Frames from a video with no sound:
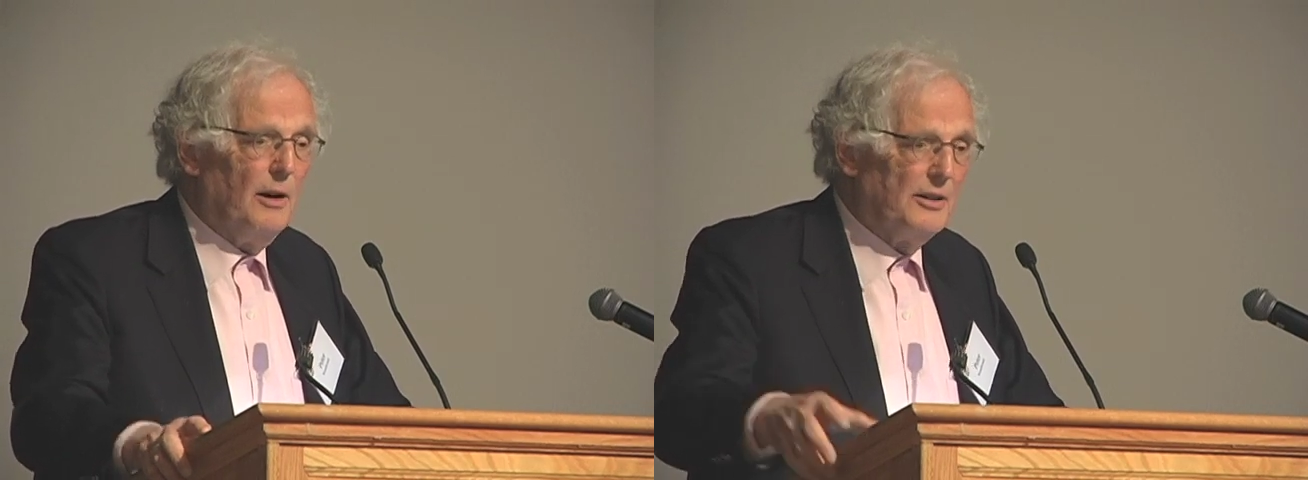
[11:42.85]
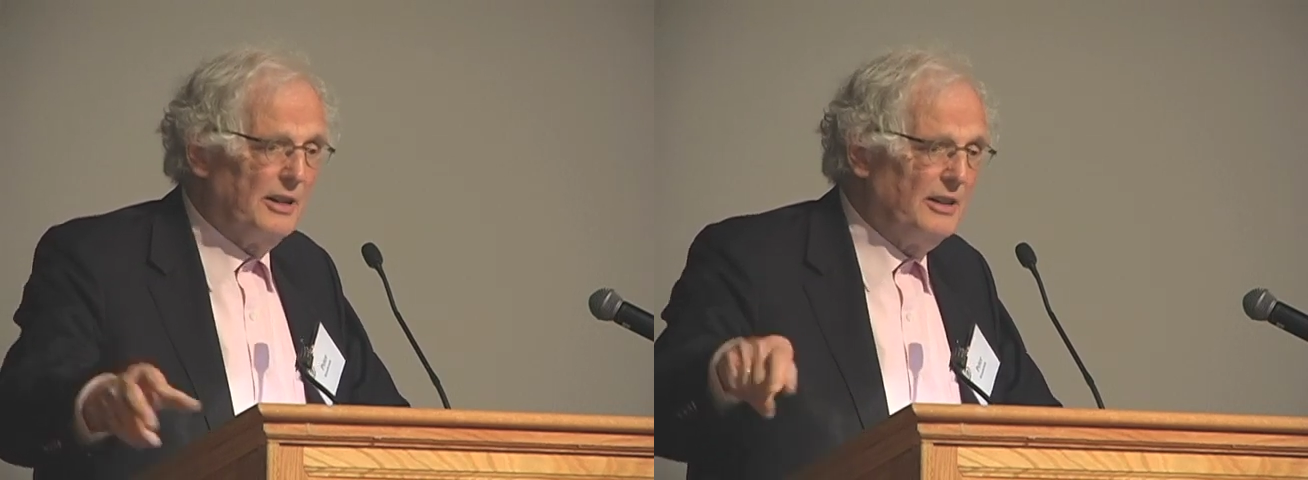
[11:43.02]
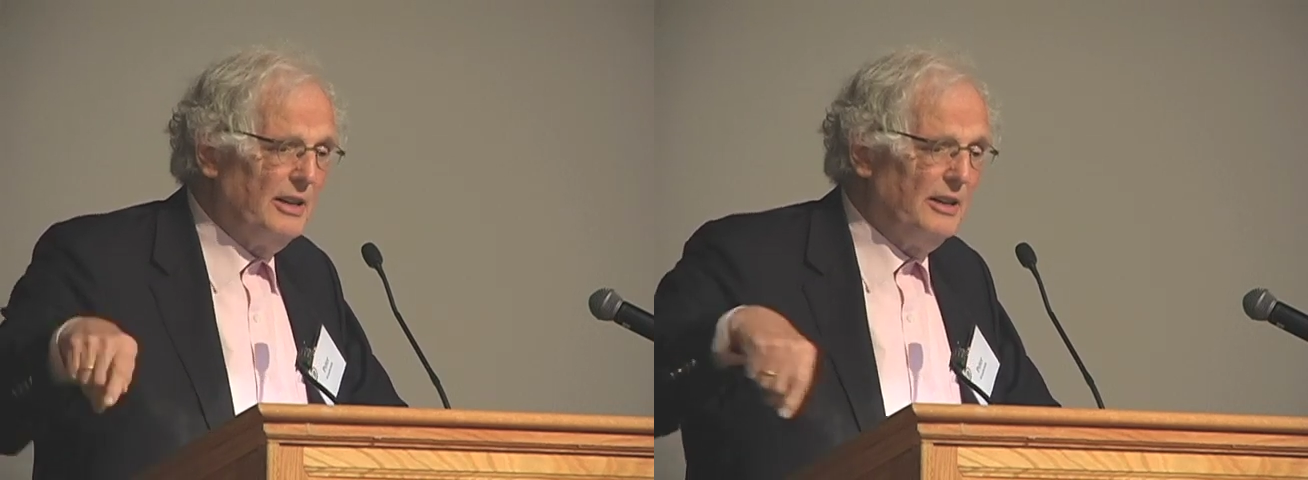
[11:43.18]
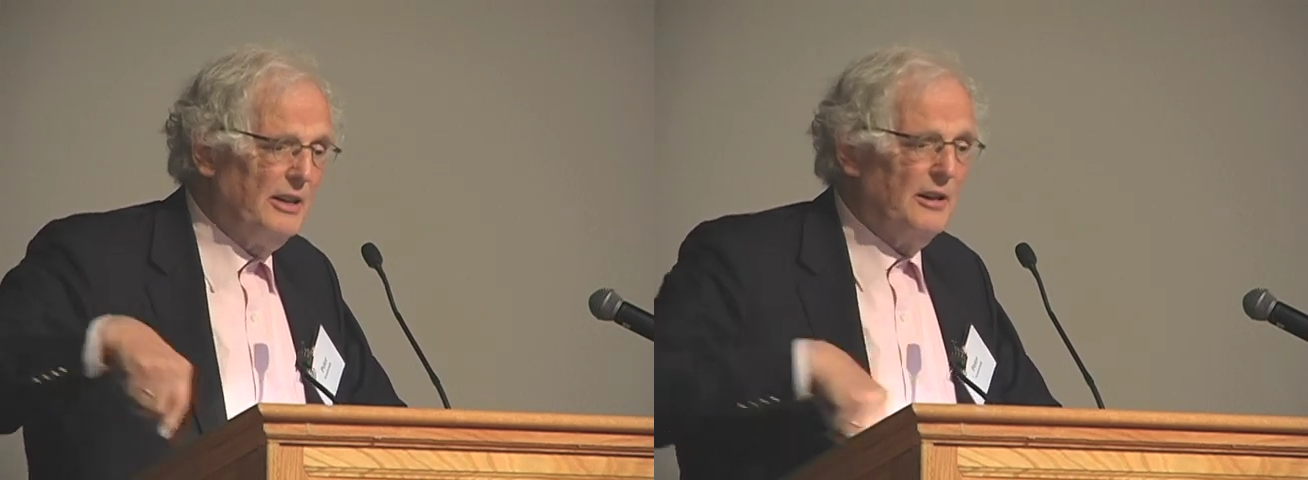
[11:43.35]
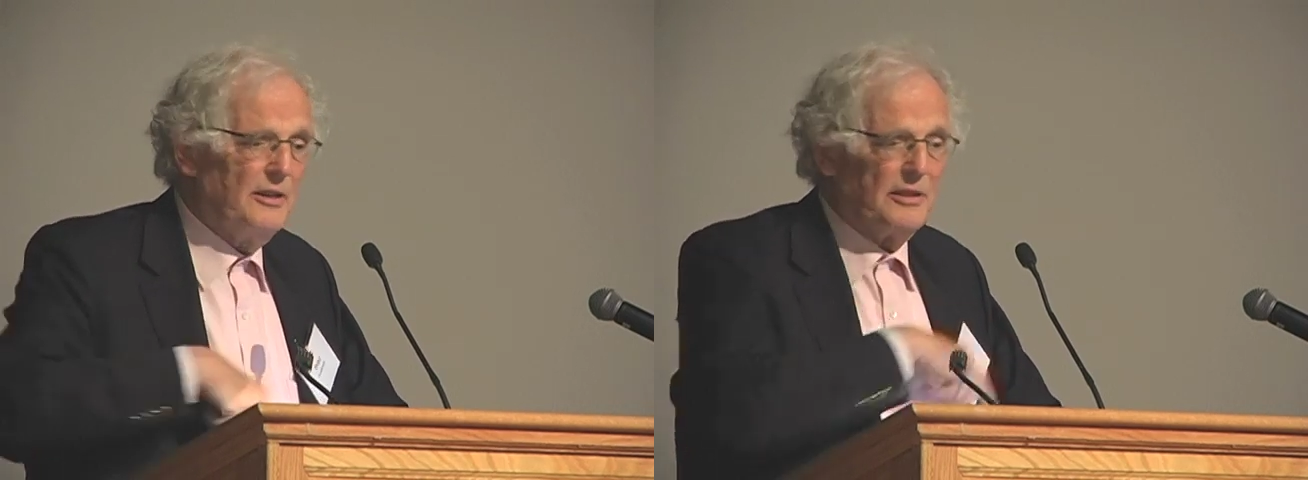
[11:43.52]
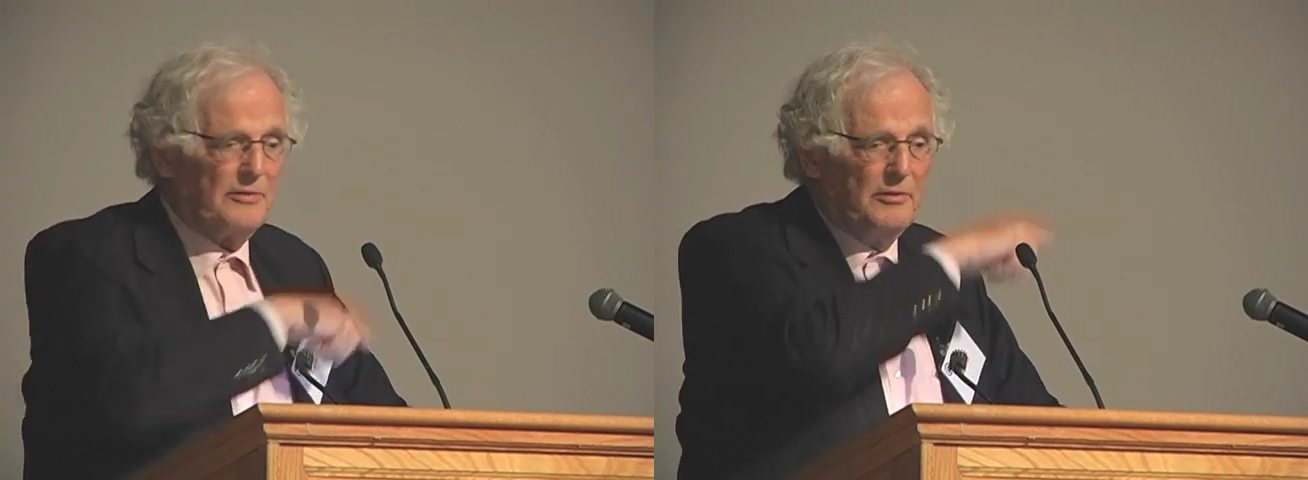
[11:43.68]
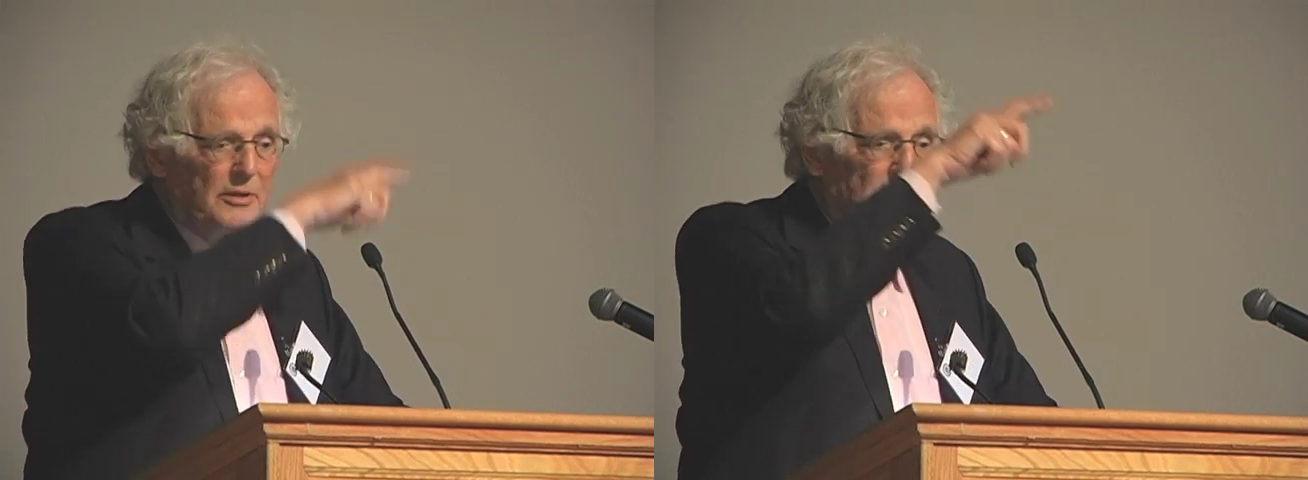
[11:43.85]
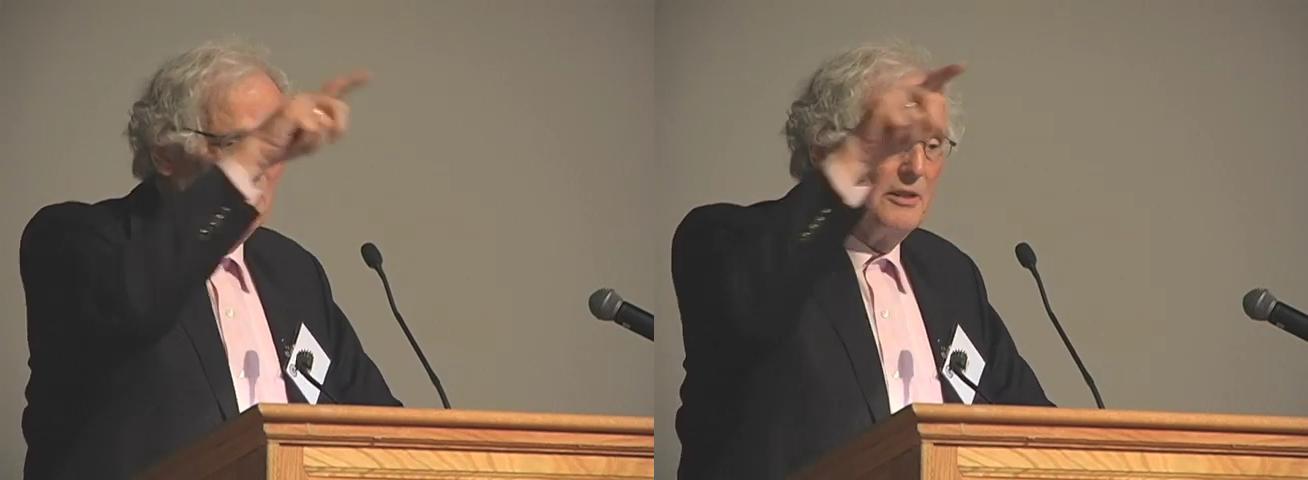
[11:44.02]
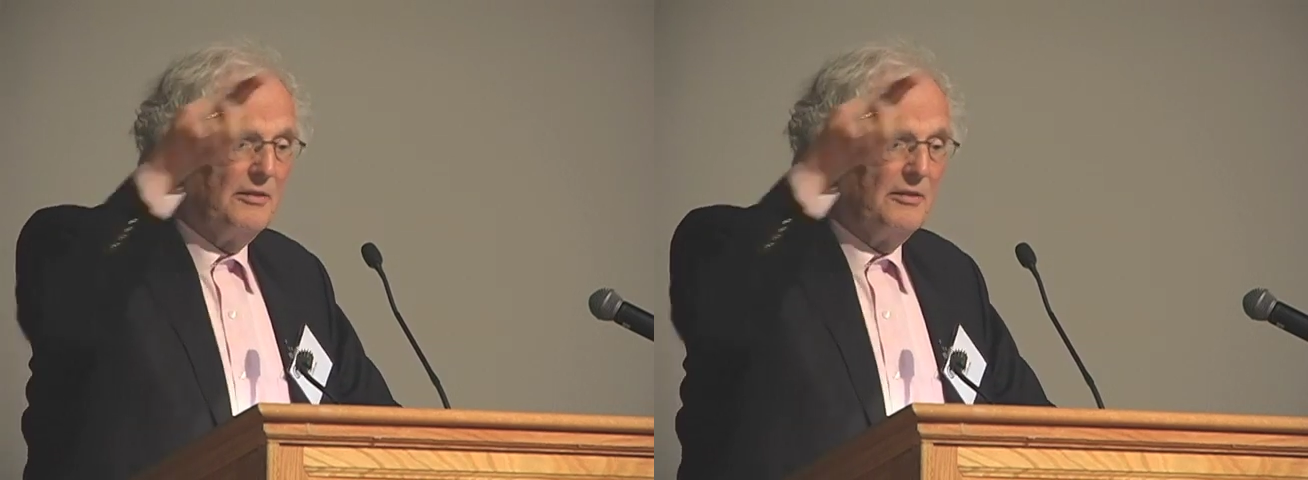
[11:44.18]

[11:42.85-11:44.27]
or the earth turned